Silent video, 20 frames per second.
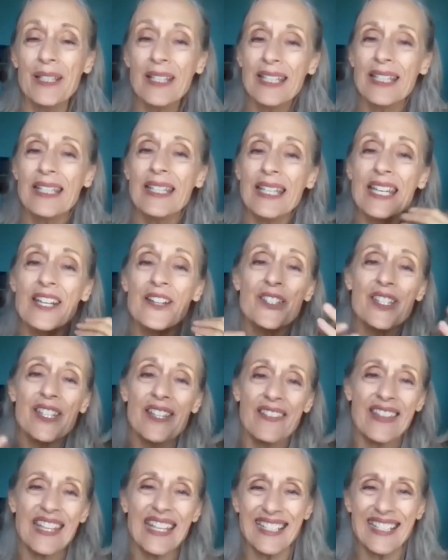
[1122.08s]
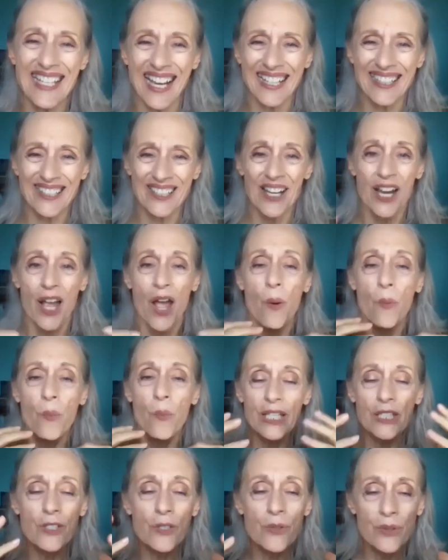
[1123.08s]
here's the thing, Tyler.
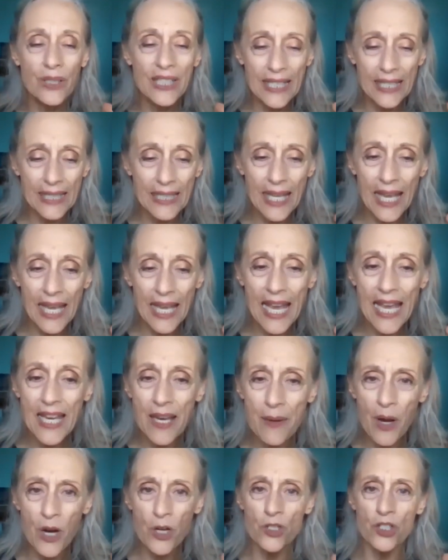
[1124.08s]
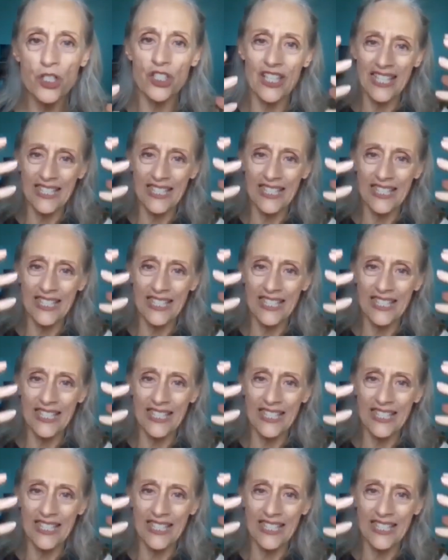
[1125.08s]
When you get an emotion